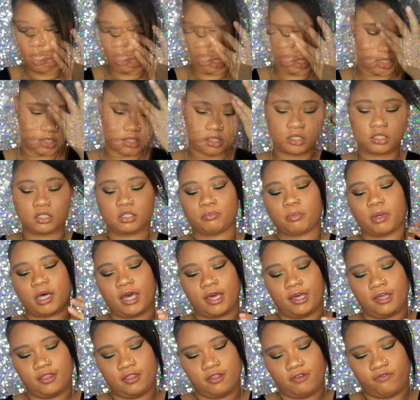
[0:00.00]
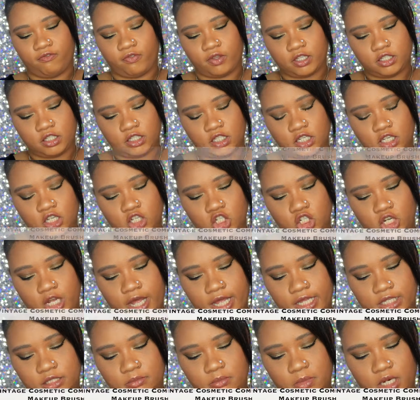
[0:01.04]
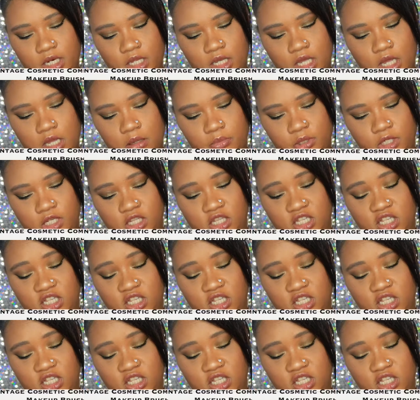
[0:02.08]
These is by the Vintage Cosmetic Company,